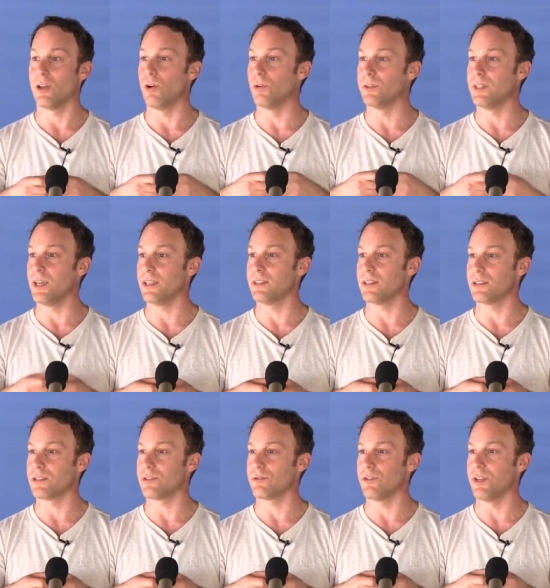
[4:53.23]
or data
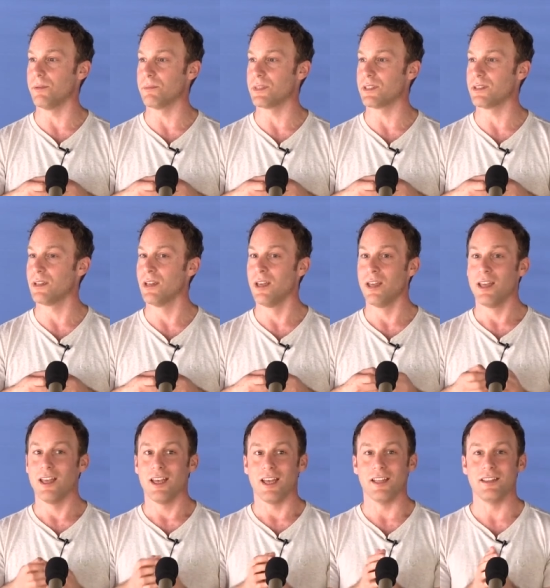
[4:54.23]
streams.
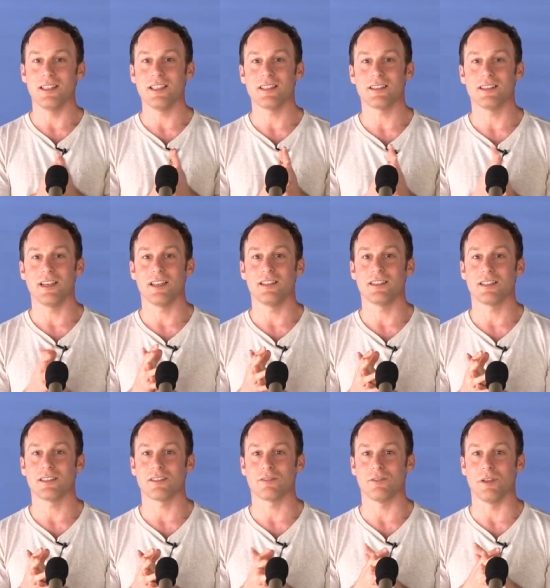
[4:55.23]
And these data
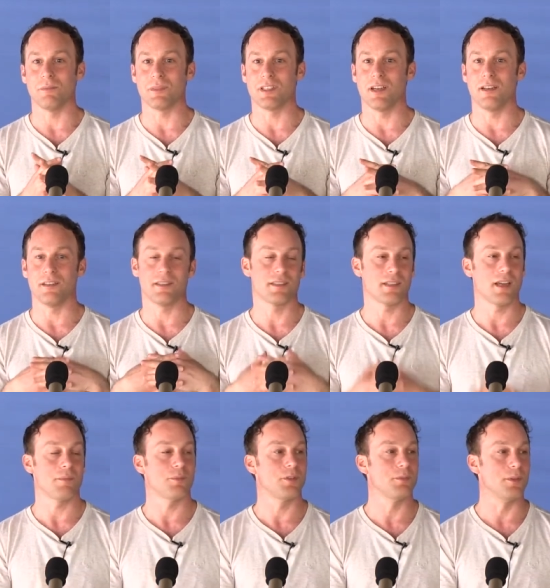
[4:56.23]
streams are
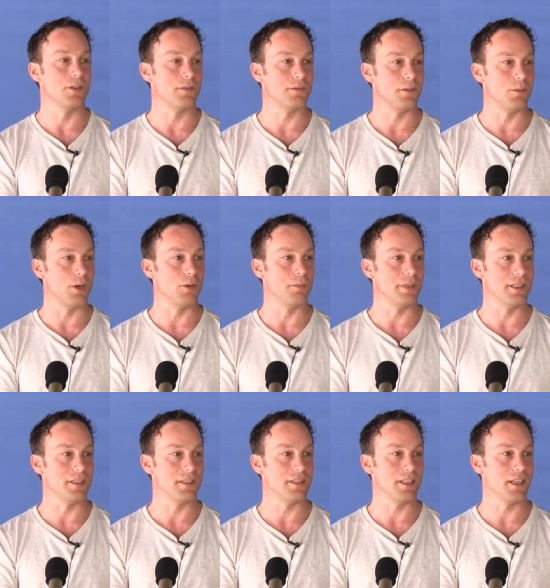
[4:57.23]
inseparable from
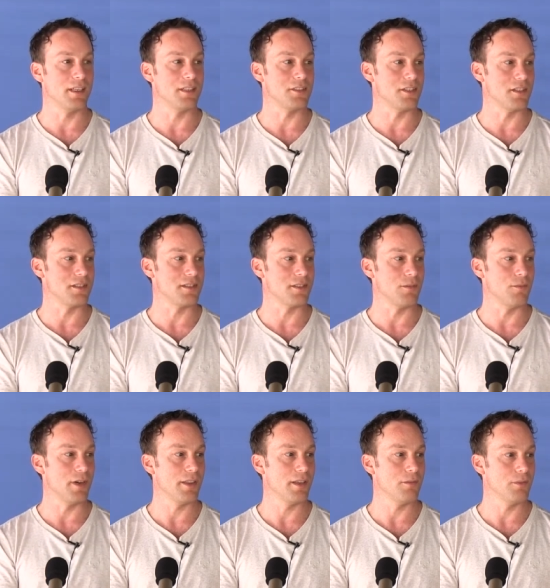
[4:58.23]
open intelligence. So
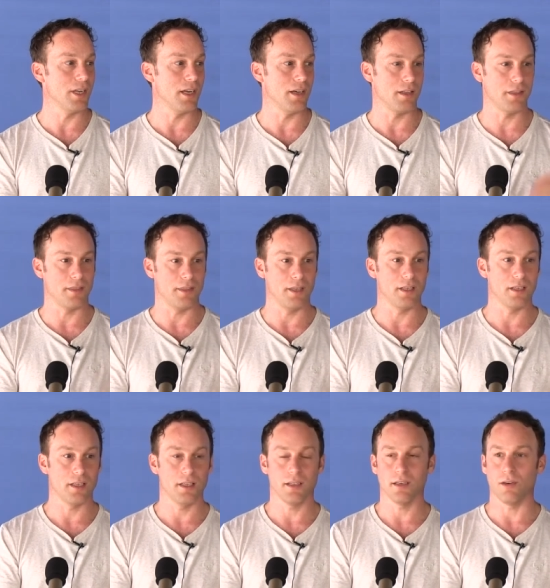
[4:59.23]
whether we are
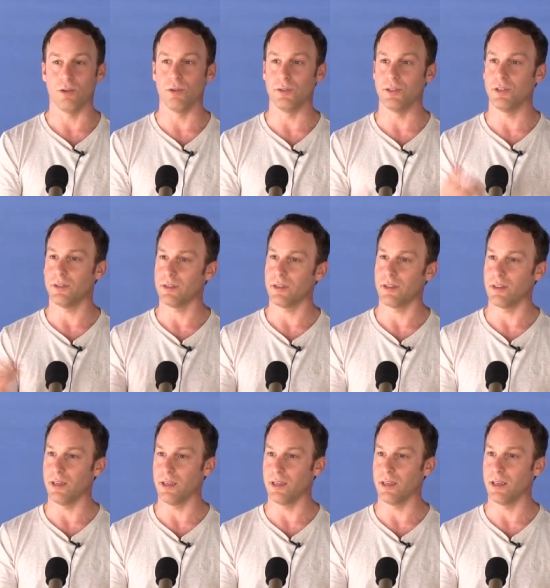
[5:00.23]
thinking or not
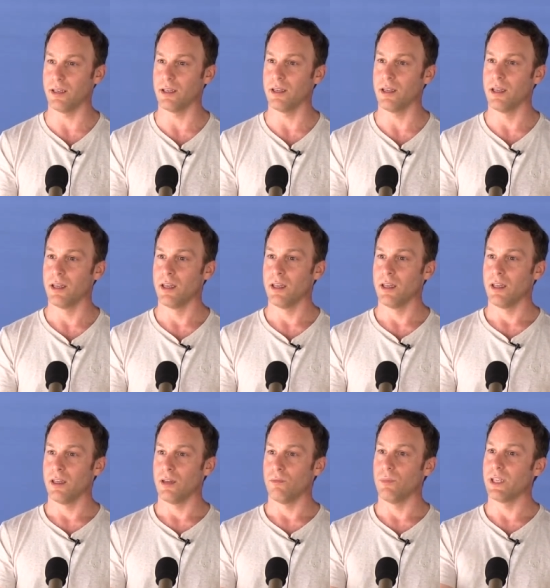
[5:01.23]
thinking,
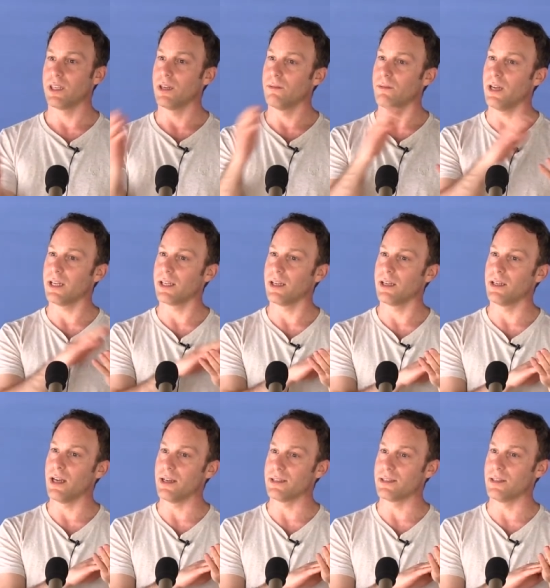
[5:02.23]
we can
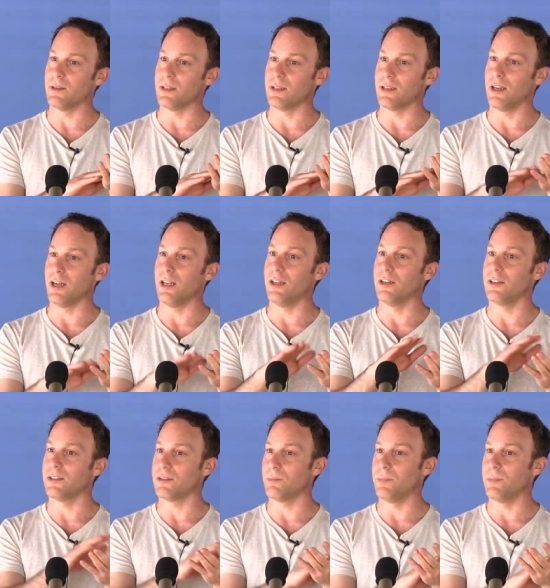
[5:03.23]
recognize the alert